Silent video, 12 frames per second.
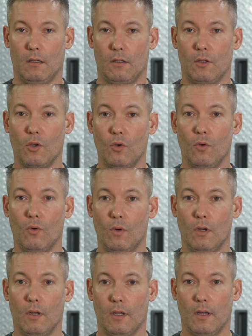
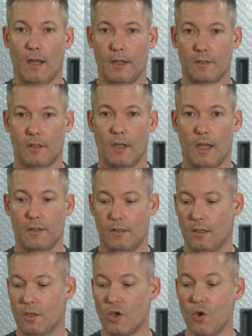you as as
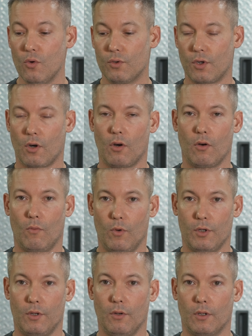the user
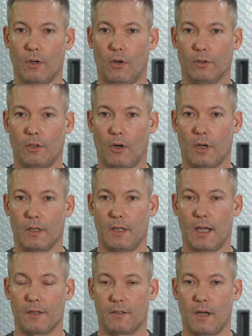would do a tall target
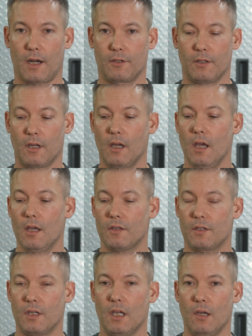test and actually
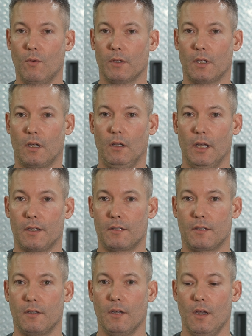see what the
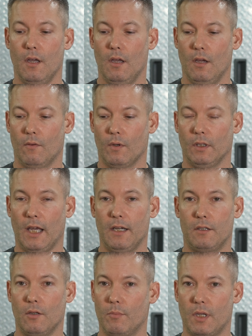clicks
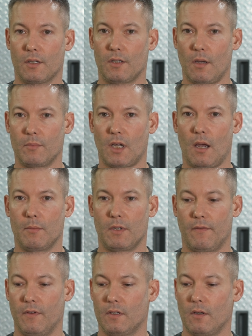relate to because
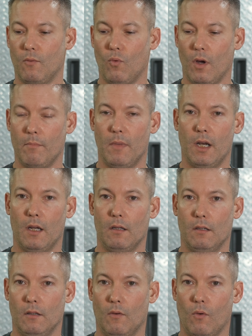sometimes if it's a one
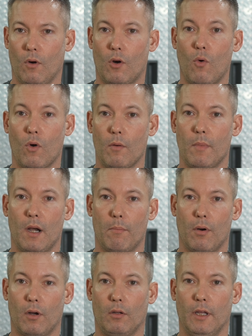minute or a quarter
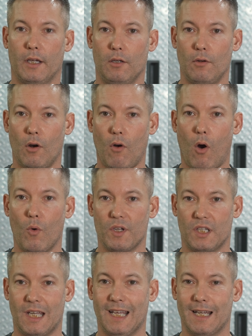minute per click you don't
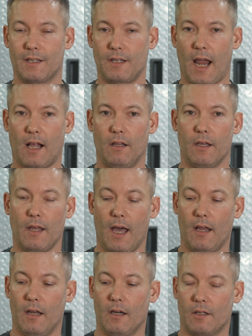always get exactly
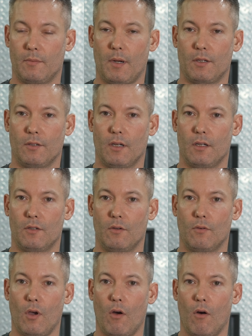that and especially as
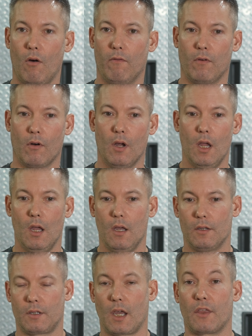you go over
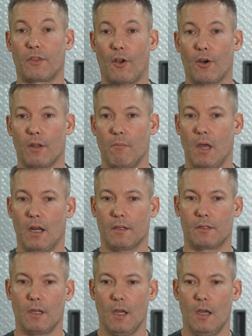say 30
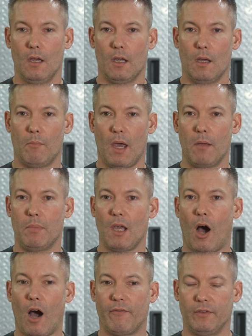minutes it may
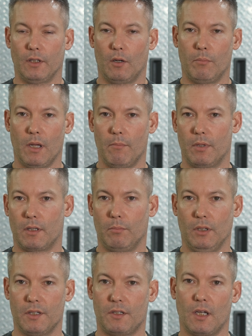be off a little bit but the
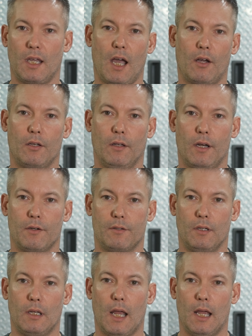ballistic calculators
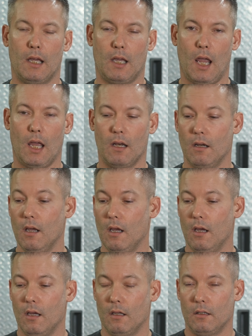today can
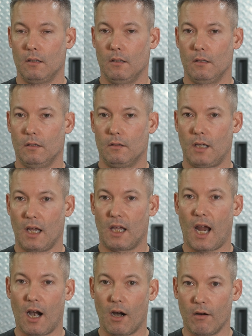
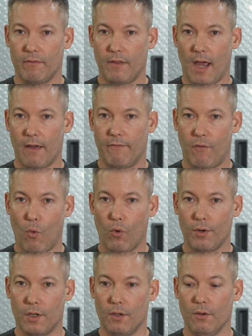take care of that
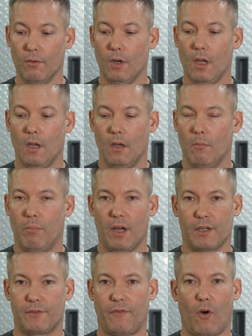for you
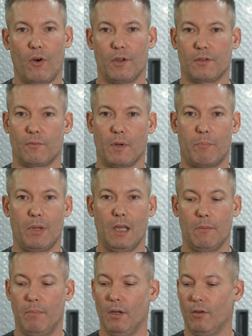but as far as
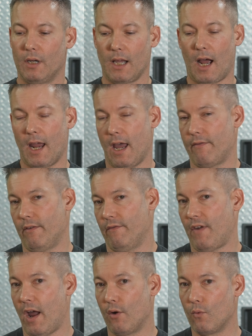repeatability, I haven't
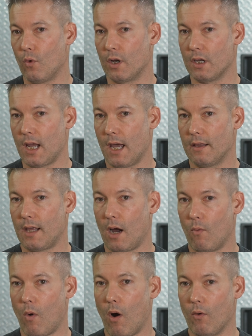found one yet
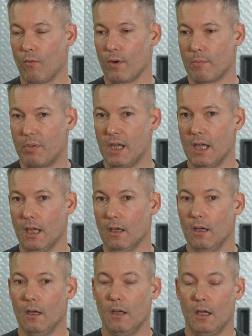that won't repeat,
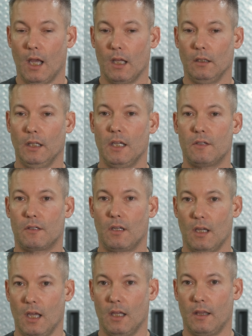at
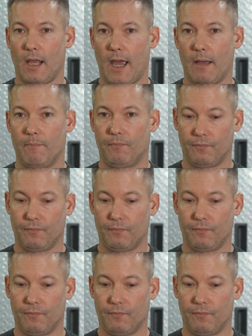least in that